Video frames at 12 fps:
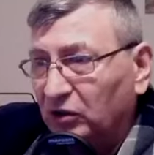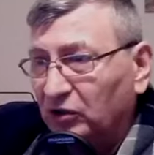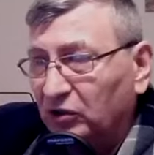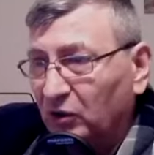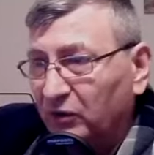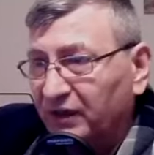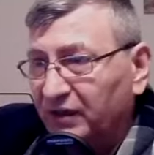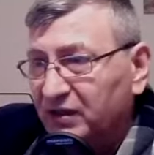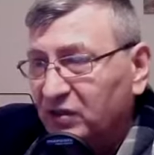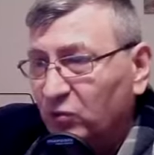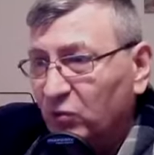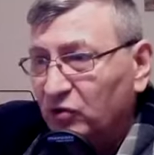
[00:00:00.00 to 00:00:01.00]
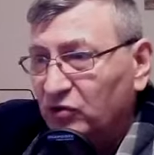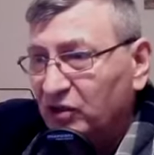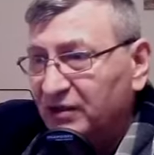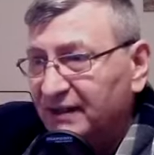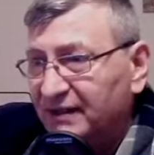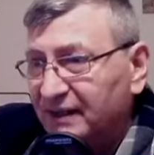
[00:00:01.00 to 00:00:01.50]
So this is what
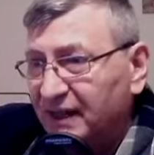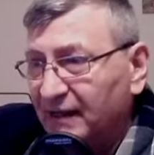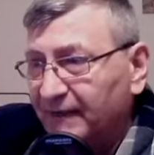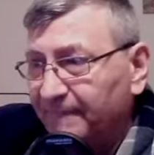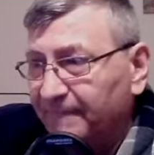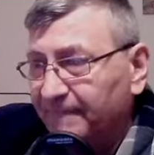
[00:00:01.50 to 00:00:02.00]
Jesus said,